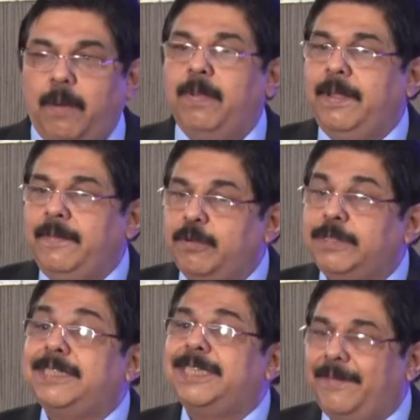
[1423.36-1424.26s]
Normally we
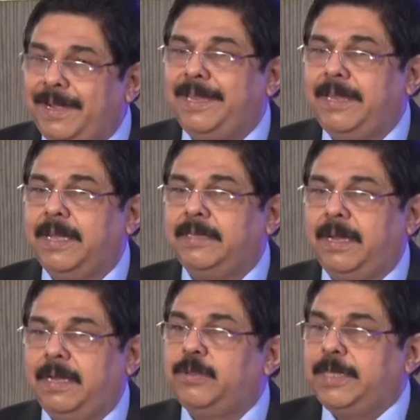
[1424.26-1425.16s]
use a 17 gauge
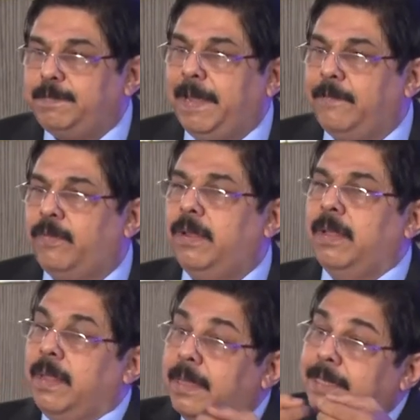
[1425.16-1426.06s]
needle, so it's
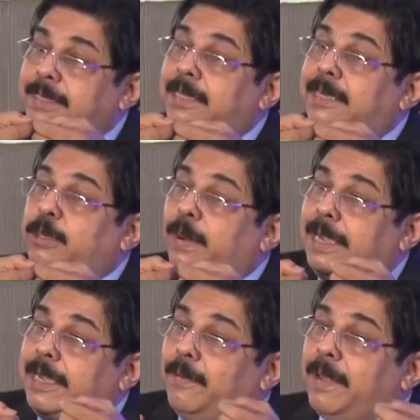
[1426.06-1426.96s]
painful. This is a
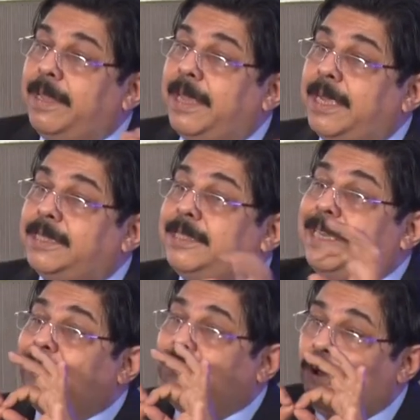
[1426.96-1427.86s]
21 gauge
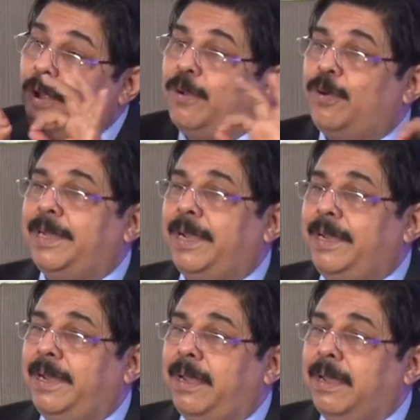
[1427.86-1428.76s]
Teflon
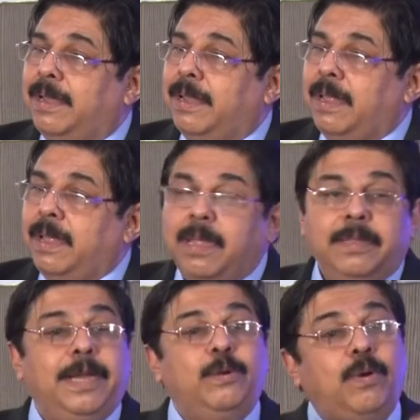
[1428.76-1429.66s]
coated needle.
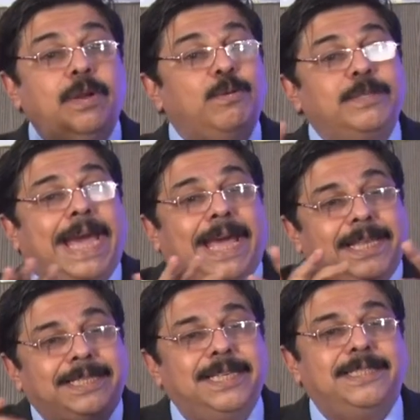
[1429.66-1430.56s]
They don't use
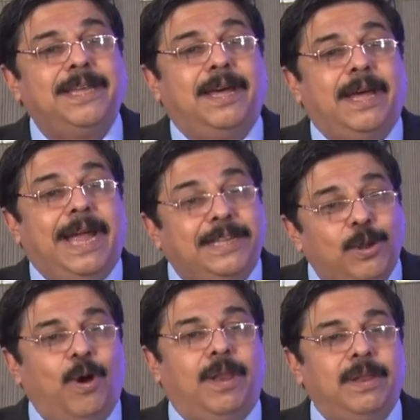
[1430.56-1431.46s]
anesthesia
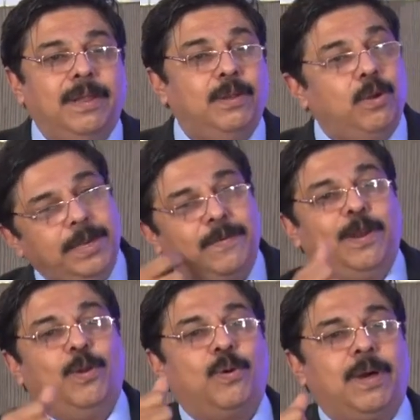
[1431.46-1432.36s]
at all, not
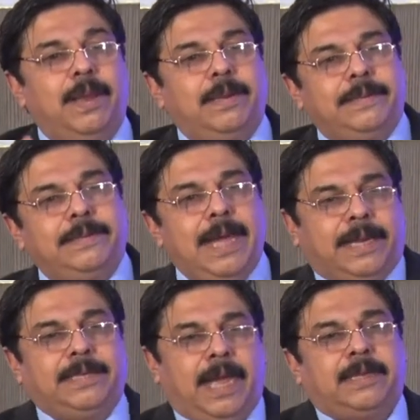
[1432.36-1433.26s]
even local.
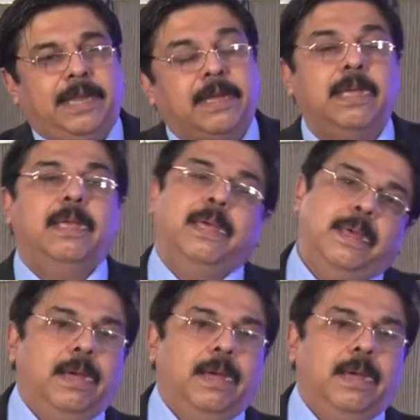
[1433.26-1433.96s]
Tuck, tuck, tuck,